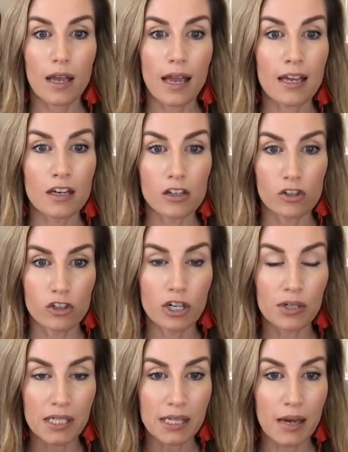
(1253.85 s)
and
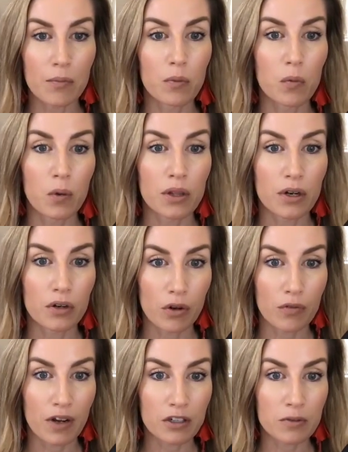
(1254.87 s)
sharing them with our
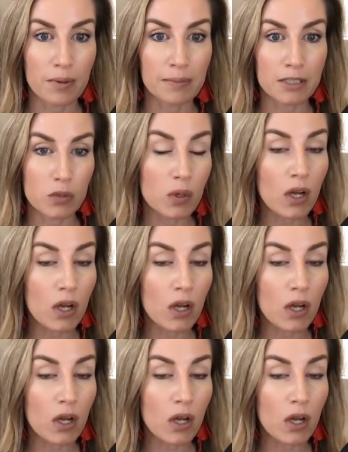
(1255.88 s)
Growth Factor members.